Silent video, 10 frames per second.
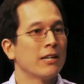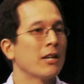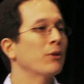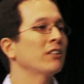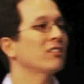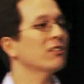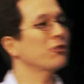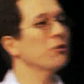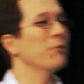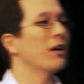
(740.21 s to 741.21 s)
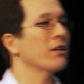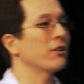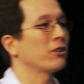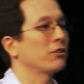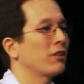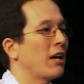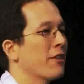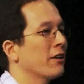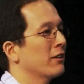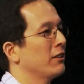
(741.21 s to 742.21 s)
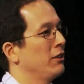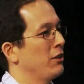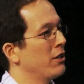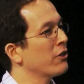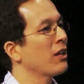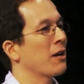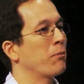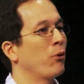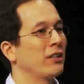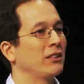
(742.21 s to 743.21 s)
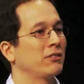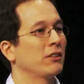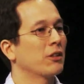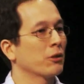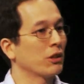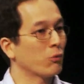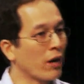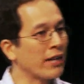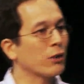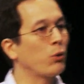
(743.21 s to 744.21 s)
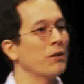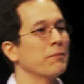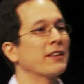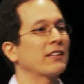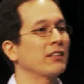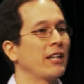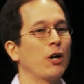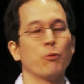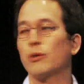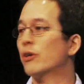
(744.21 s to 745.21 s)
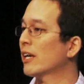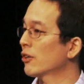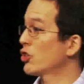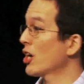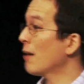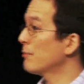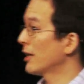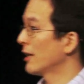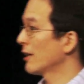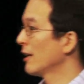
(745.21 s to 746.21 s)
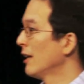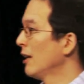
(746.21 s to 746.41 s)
Now, when he says 2 monitors, I think the underlying point is the right equipment that's going to help you get your job done.